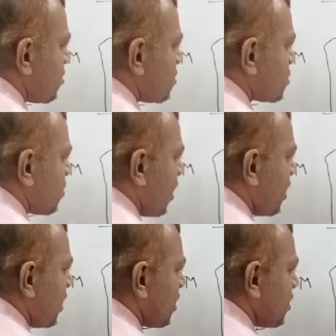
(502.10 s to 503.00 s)
So
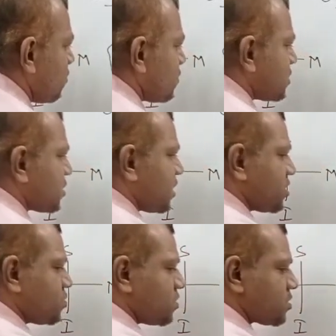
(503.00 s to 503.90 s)
ulnar nerve which is running
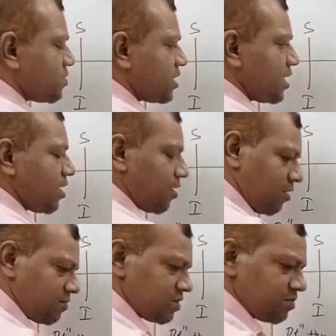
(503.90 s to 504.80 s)
towards medially
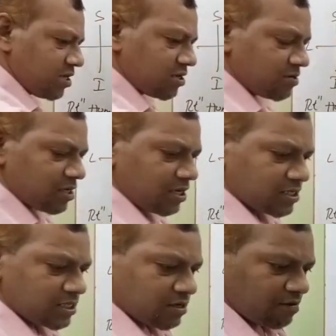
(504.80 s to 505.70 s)
along with the medial
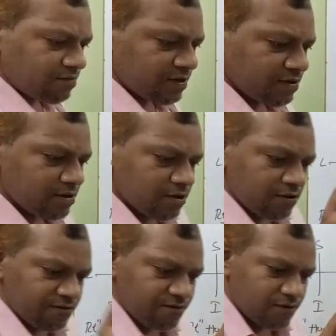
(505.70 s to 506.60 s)
cutaneous nerve of the
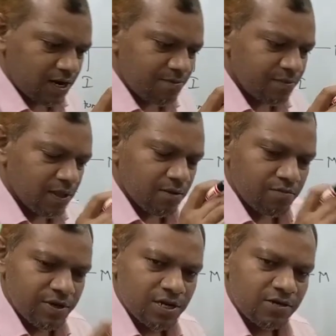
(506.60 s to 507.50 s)
forearm.
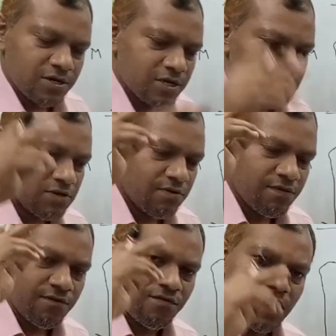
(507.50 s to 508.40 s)
Medial cutaneous nerve of
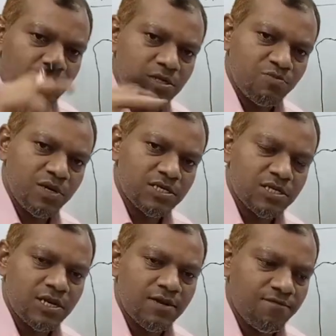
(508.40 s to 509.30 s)
the forearm is piercing
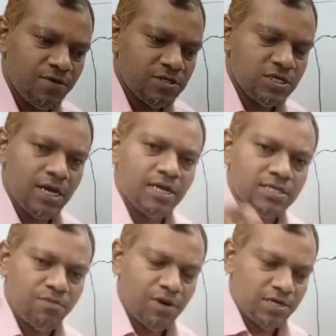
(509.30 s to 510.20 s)
the deep fascia and
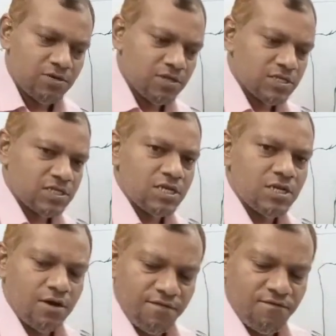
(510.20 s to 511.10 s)
supplying to the skin
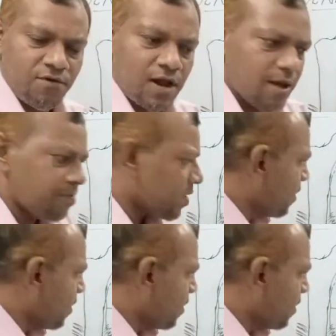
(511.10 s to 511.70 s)
of the forearm,